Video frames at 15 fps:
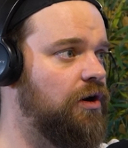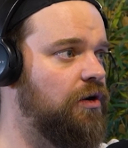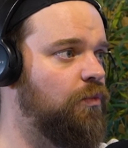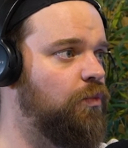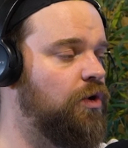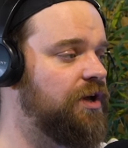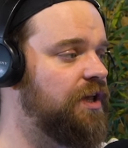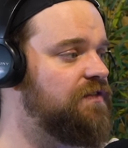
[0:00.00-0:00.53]

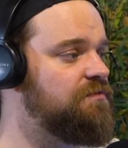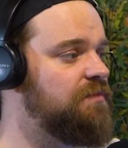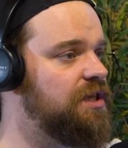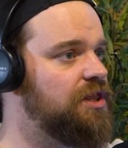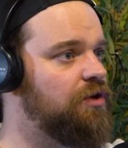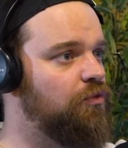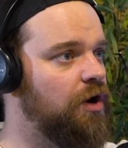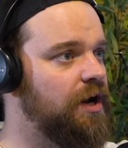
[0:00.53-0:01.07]
What gives me
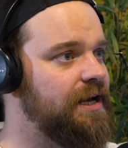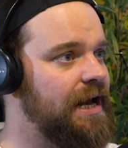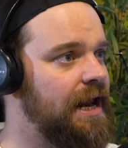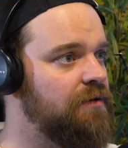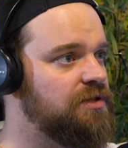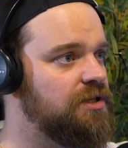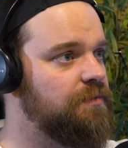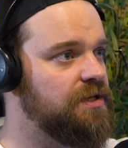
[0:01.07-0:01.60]
the right
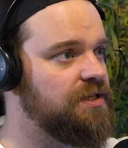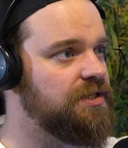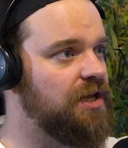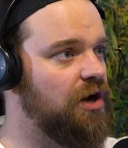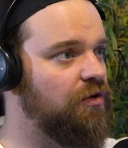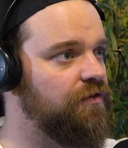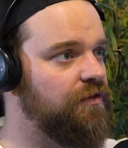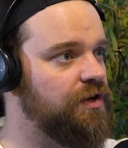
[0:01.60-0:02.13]
now to be
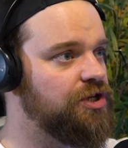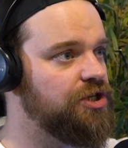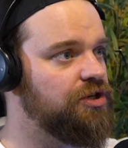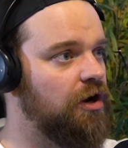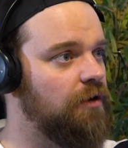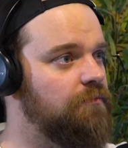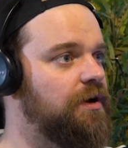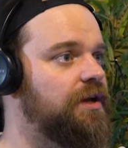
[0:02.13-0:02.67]
selfish
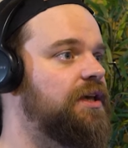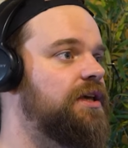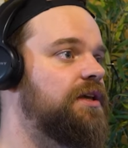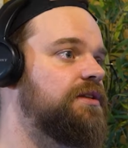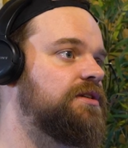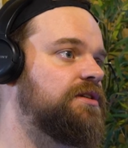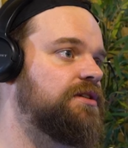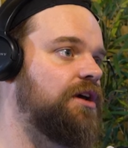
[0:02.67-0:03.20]
on my
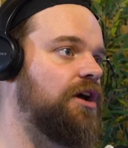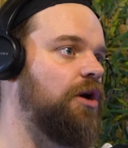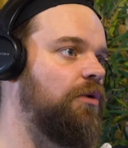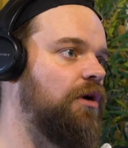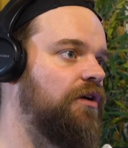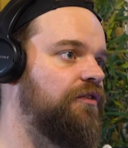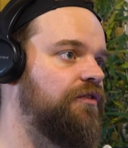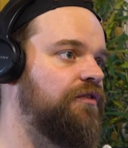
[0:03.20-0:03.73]
kids, to go
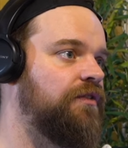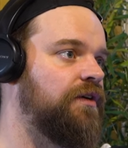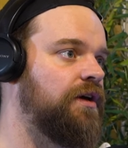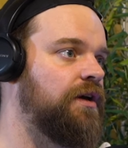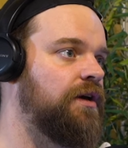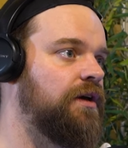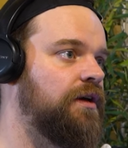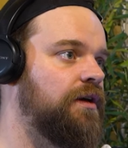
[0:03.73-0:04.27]
off
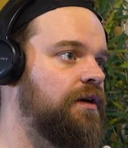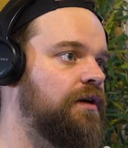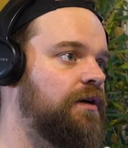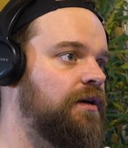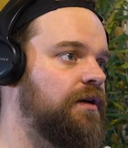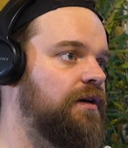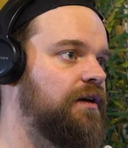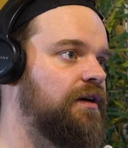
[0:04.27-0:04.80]

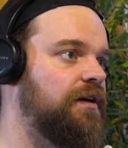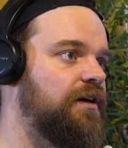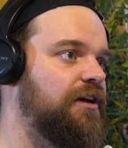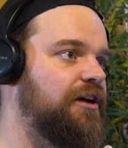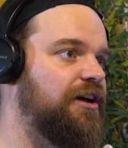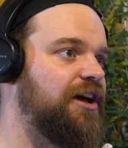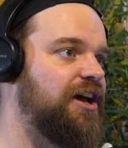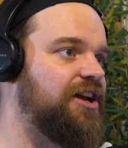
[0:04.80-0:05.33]

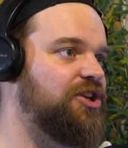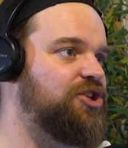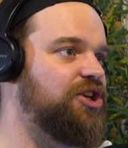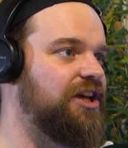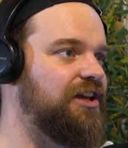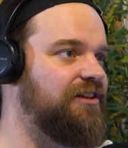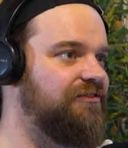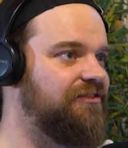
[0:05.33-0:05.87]
and
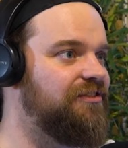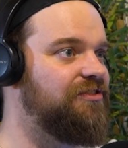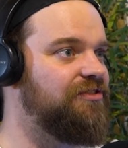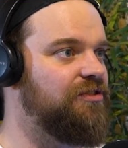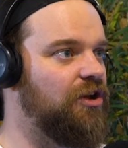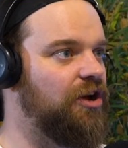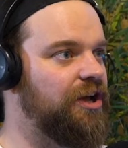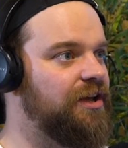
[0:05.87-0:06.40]
achieve,
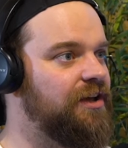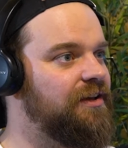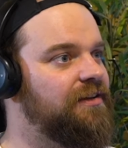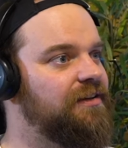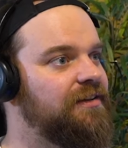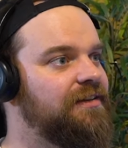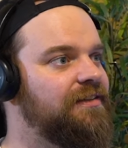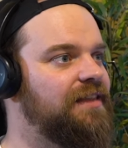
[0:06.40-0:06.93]
like,
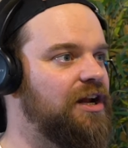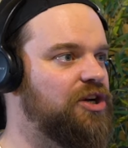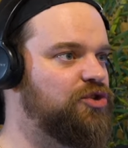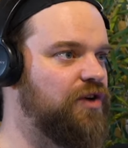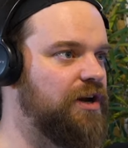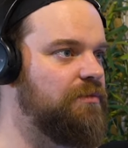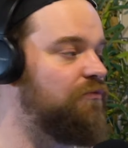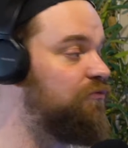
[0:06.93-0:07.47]
that
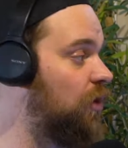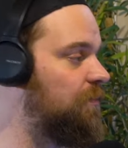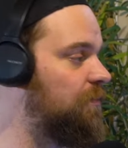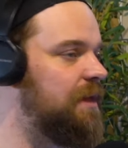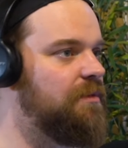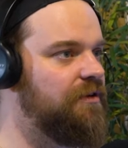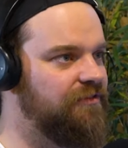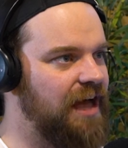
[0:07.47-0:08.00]
dream and rob
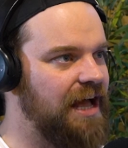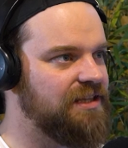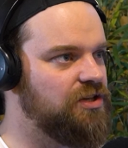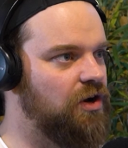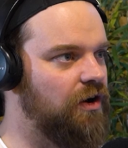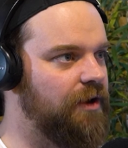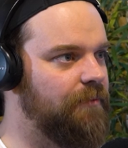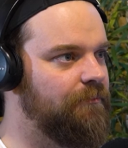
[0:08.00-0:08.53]
them of that
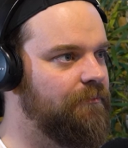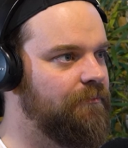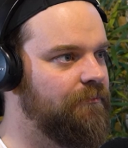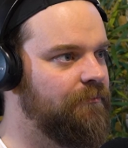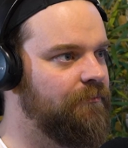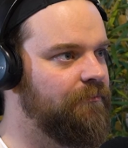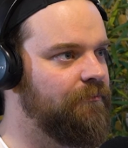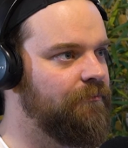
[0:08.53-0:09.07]
time,
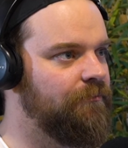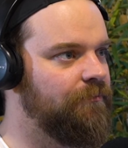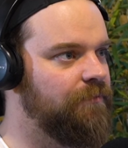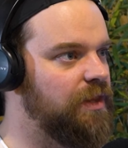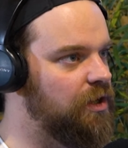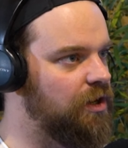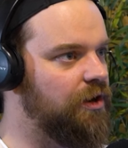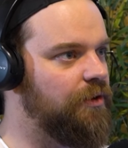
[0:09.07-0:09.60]

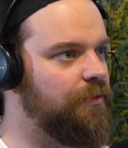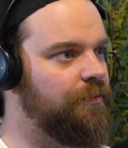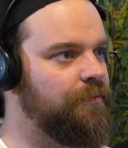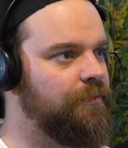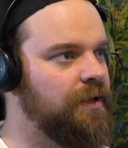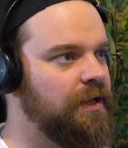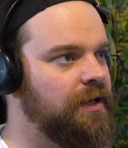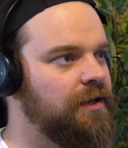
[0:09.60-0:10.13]
you know?
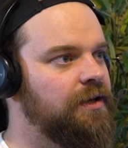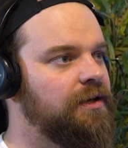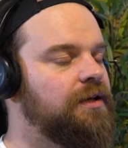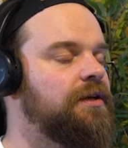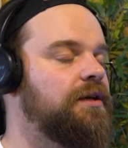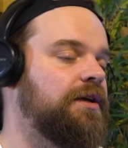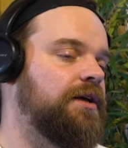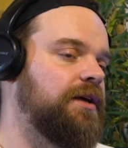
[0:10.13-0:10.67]

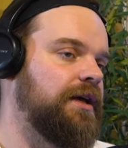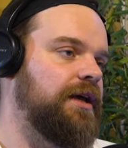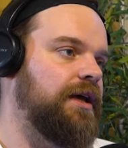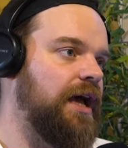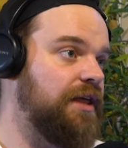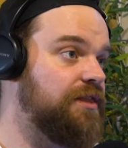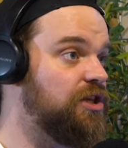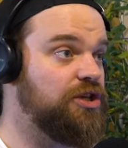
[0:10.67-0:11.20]

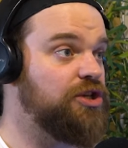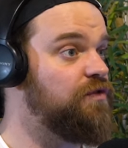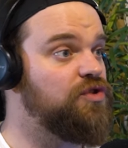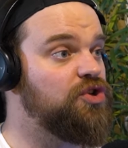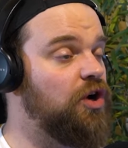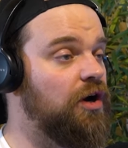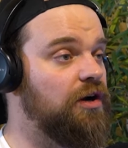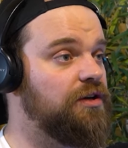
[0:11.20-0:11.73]
And
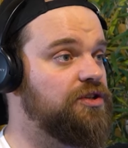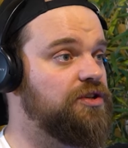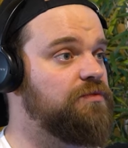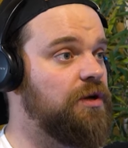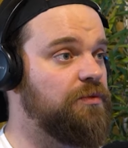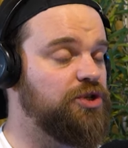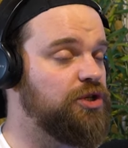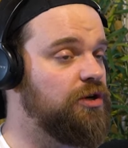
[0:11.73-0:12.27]

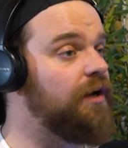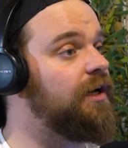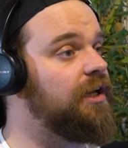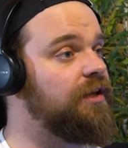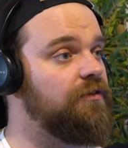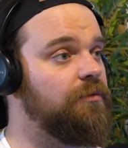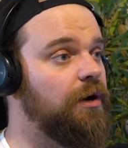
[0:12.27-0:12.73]
sometimes you just got to leave it